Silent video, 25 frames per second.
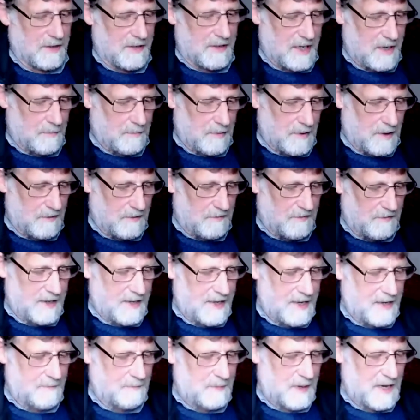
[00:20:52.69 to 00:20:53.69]
couple of
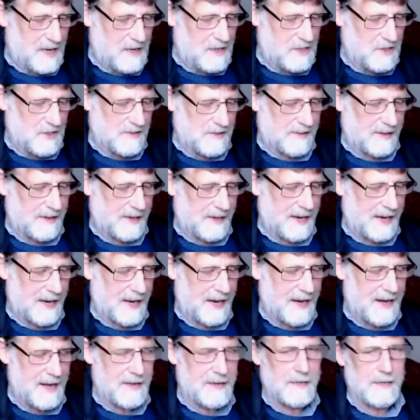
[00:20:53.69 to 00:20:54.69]
pages
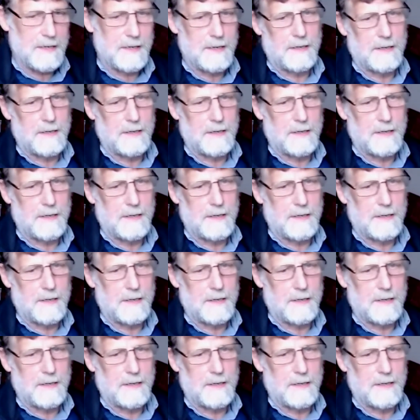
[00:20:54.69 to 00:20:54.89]
ahead,